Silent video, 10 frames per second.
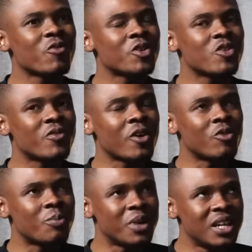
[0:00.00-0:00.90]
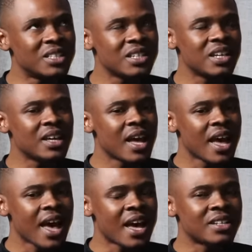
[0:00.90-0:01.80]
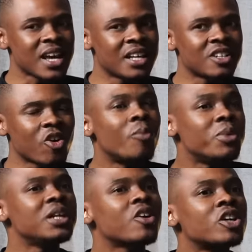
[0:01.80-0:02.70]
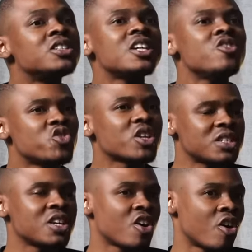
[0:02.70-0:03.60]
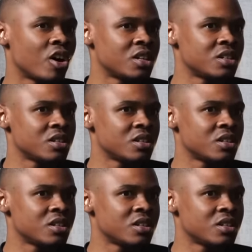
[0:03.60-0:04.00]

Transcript: for your vulnerability, and continue trusting God.